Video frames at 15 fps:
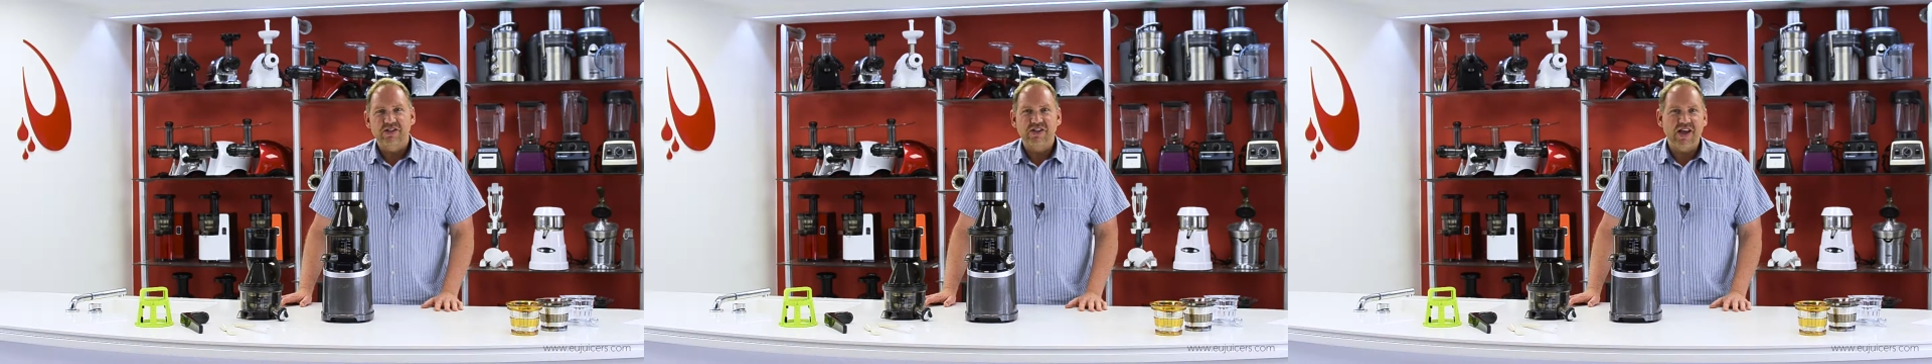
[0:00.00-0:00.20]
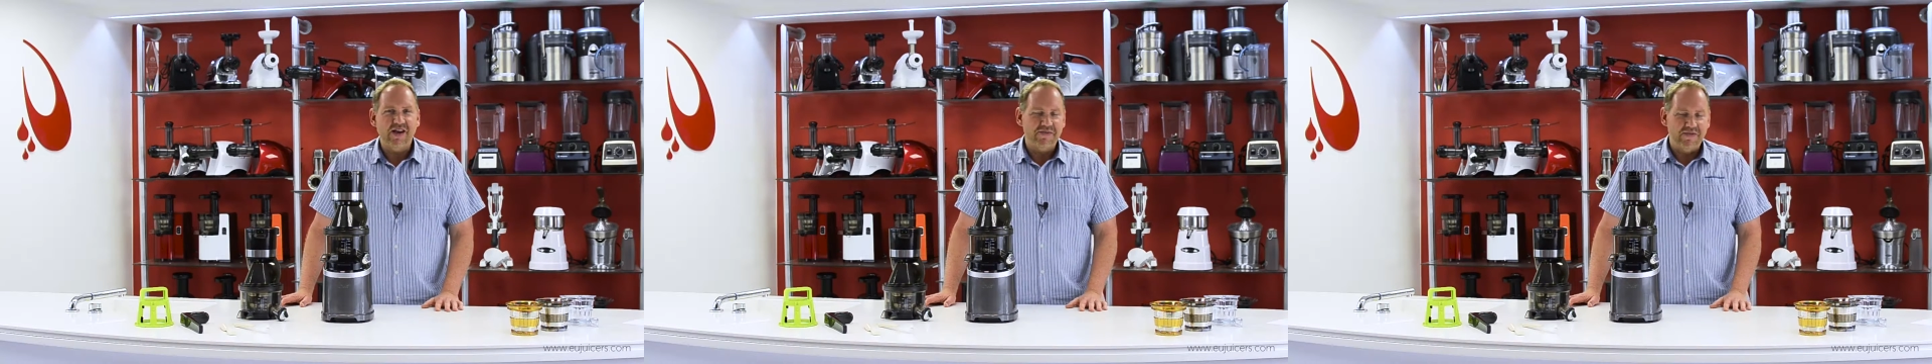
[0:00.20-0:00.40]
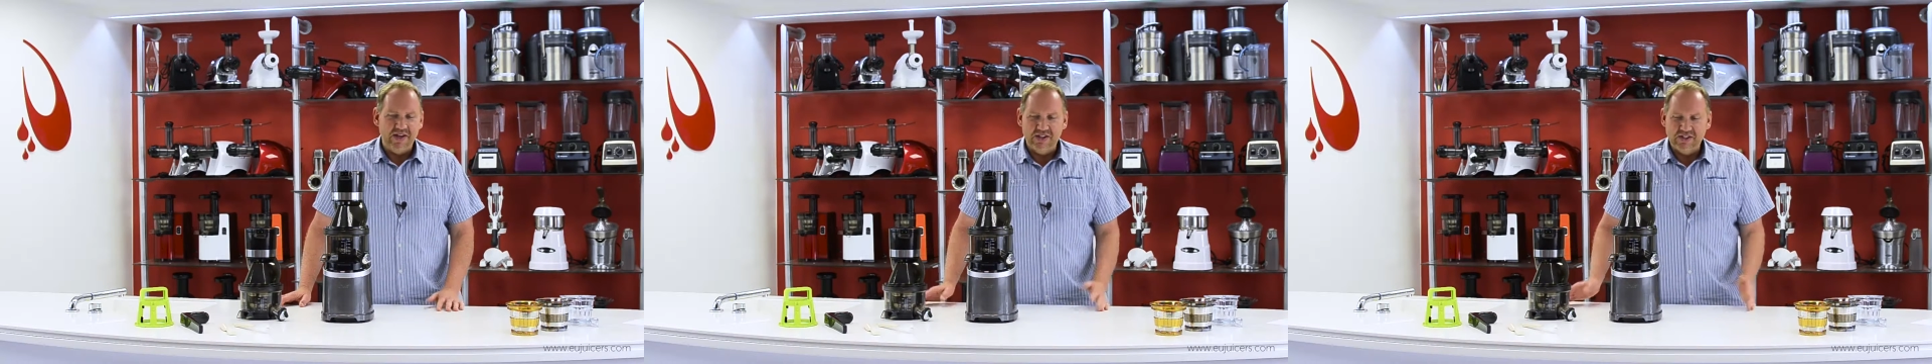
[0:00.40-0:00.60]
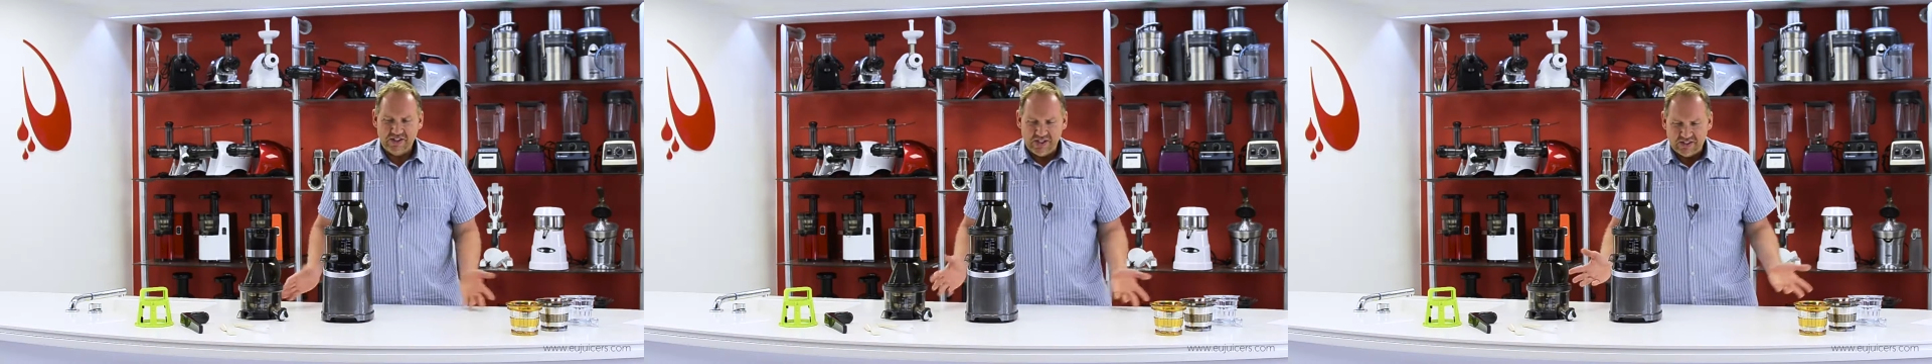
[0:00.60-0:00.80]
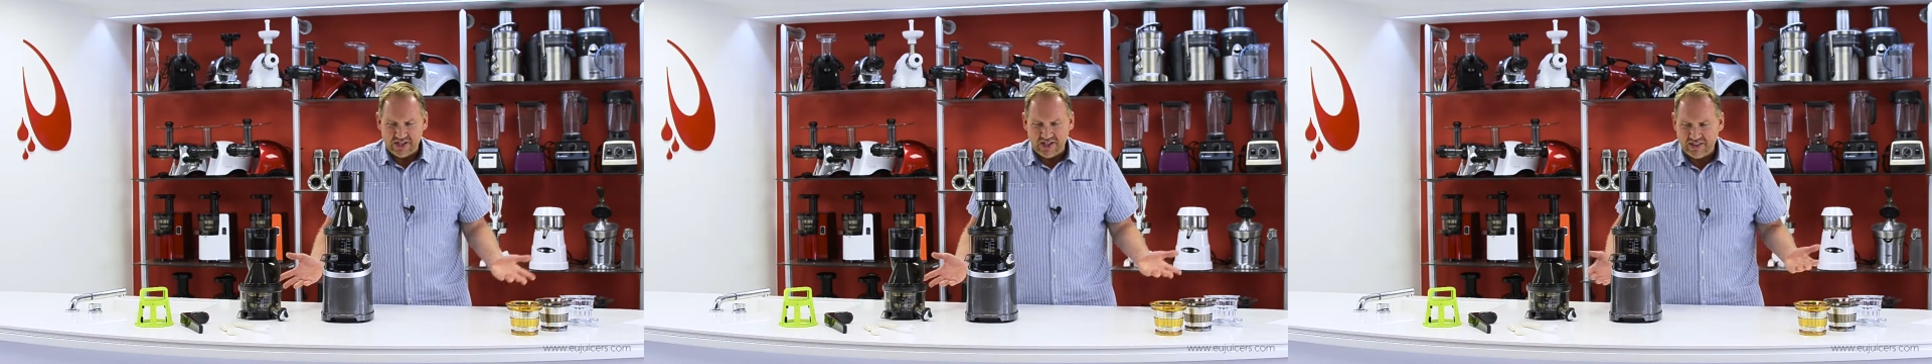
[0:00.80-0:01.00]
cafes,
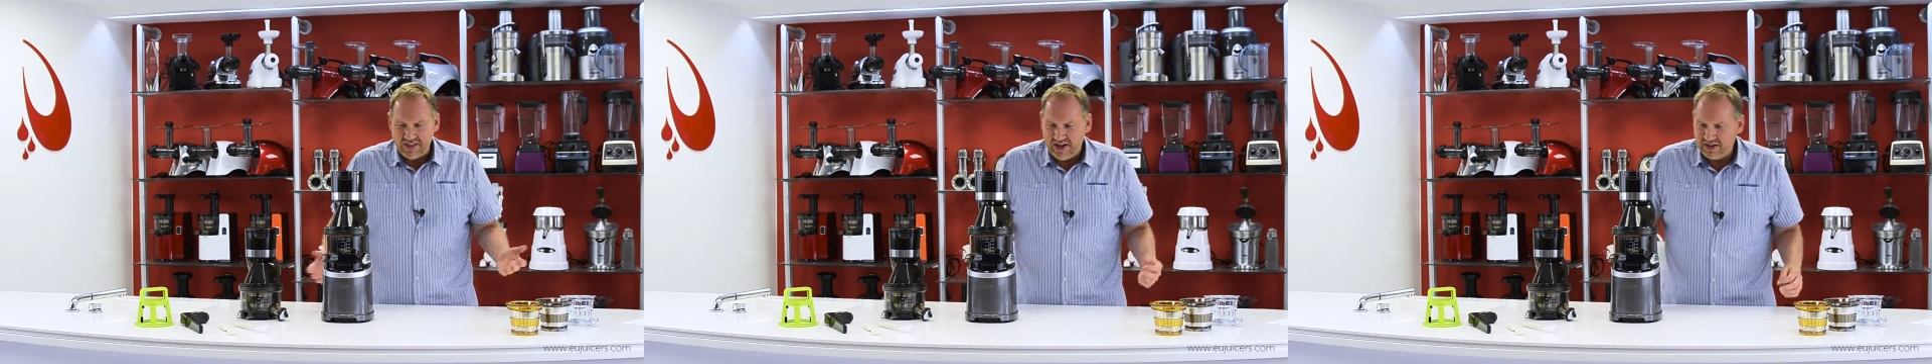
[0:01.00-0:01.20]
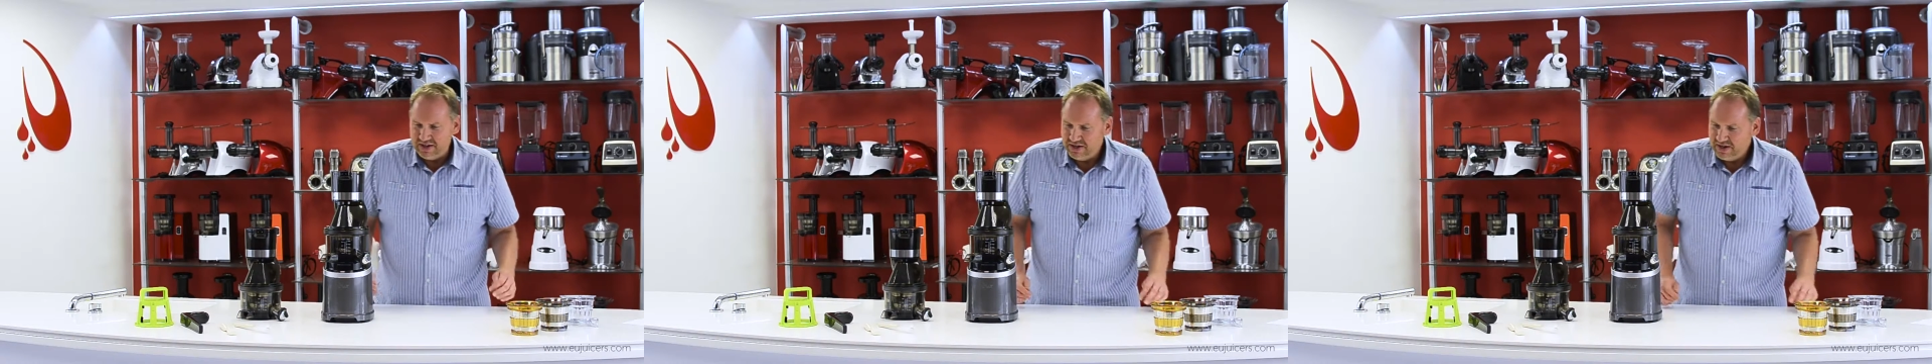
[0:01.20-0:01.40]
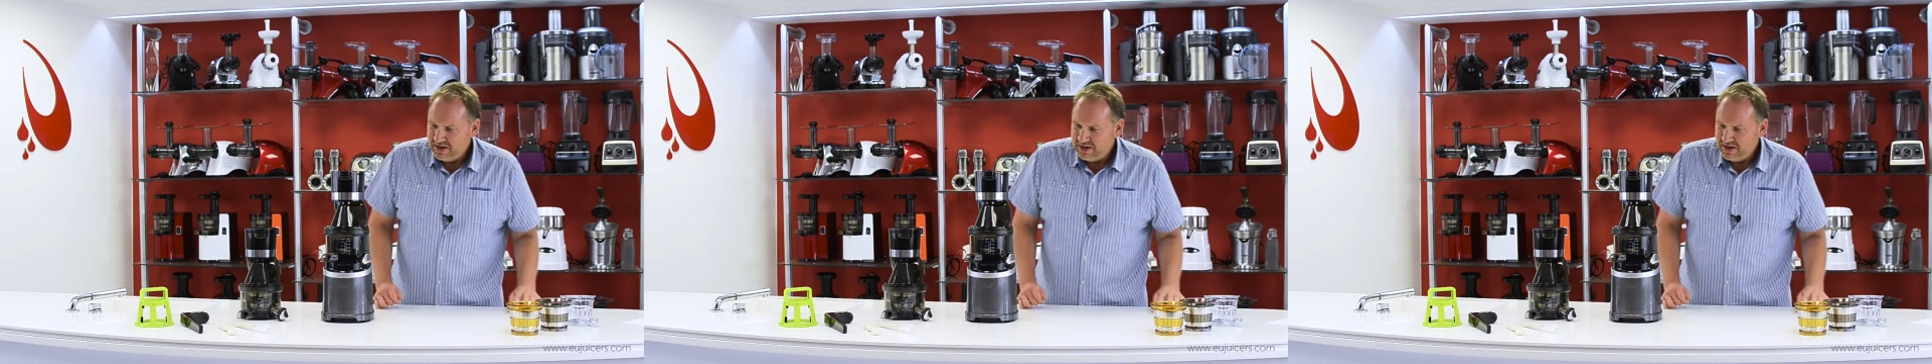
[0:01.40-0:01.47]
things like that.